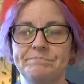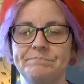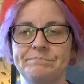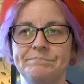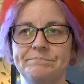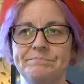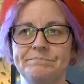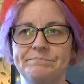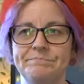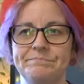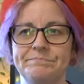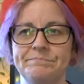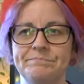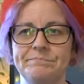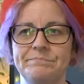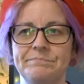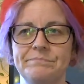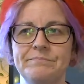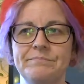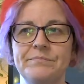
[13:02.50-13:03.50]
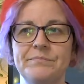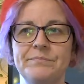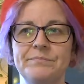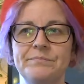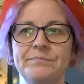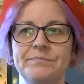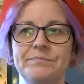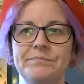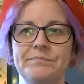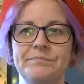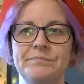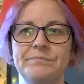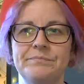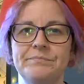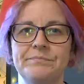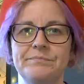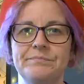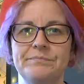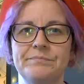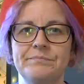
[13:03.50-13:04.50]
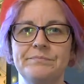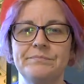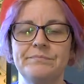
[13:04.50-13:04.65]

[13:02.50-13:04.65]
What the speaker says: [no speech]